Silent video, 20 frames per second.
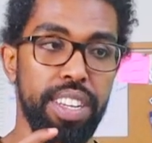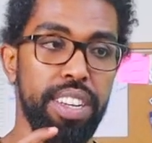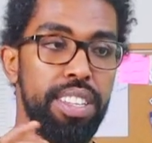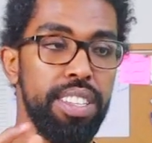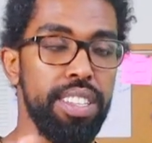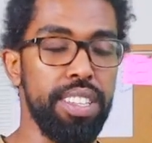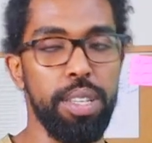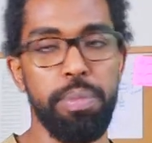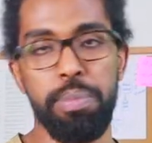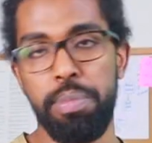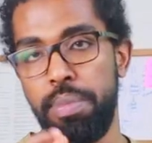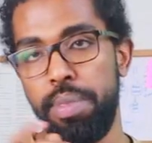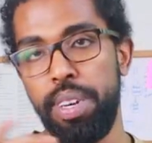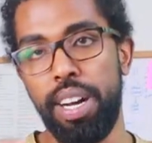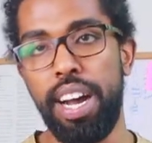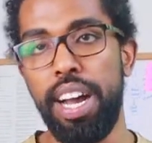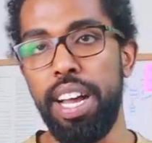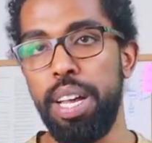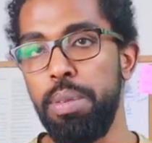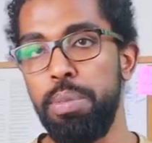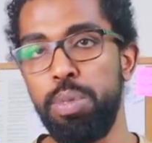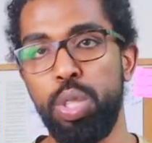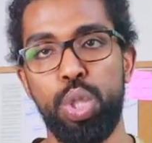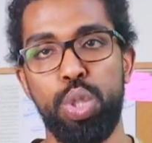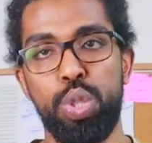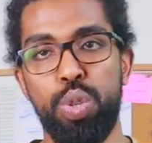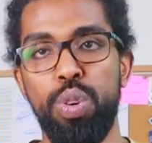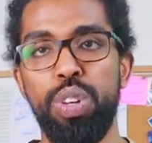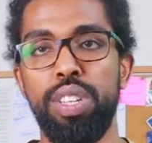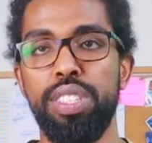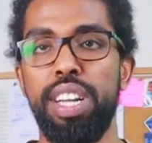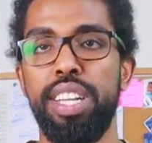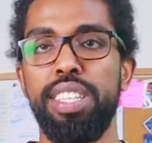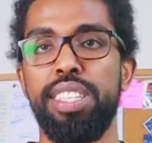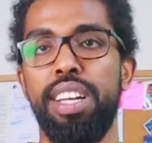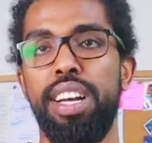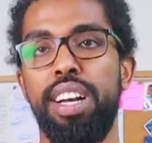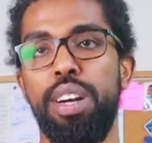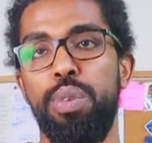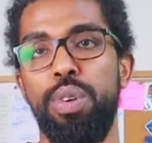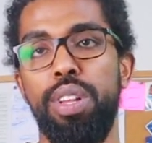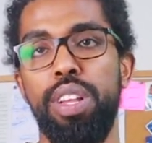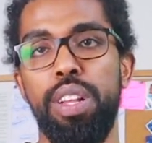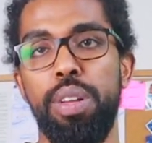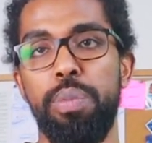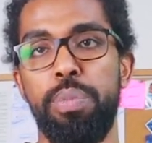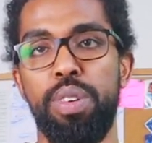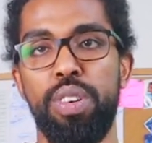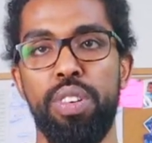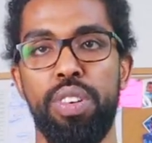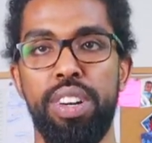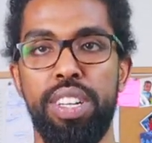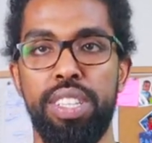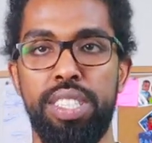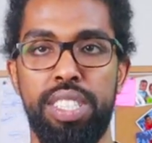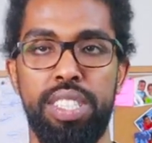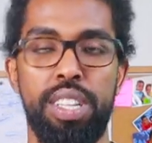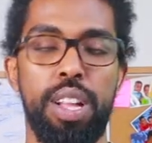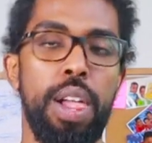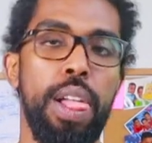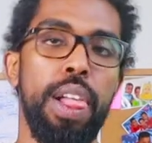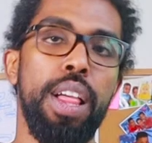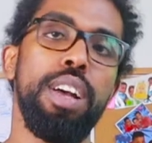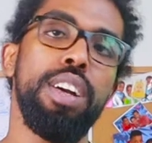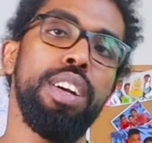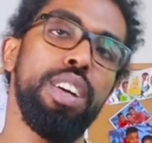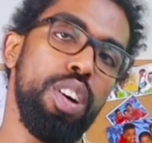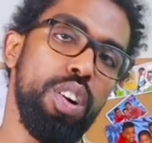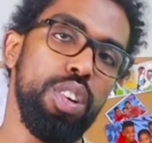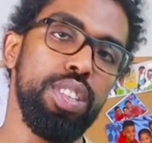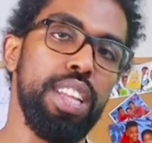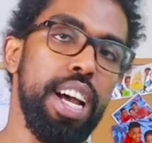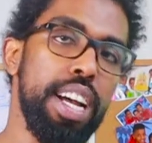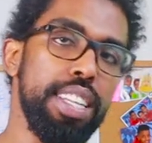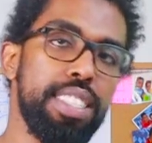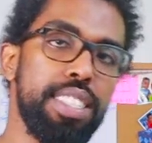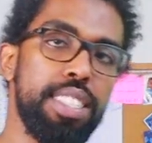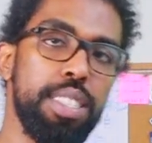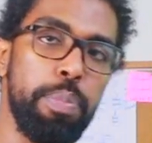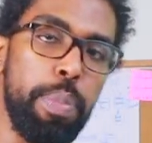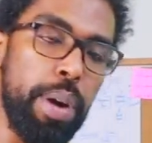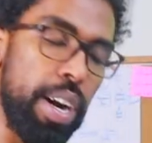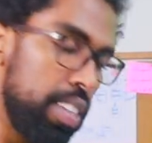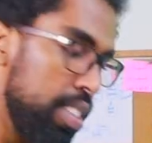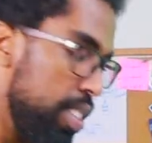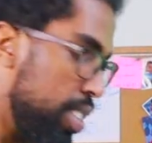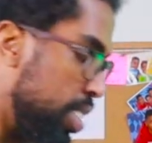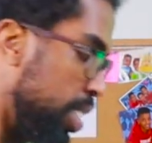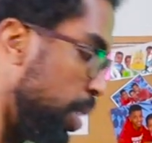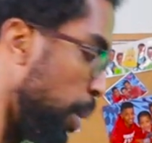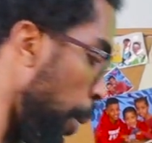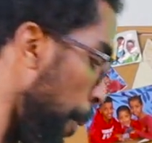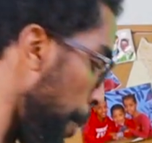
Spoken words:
rhythm, I am sure that I will progress on that part.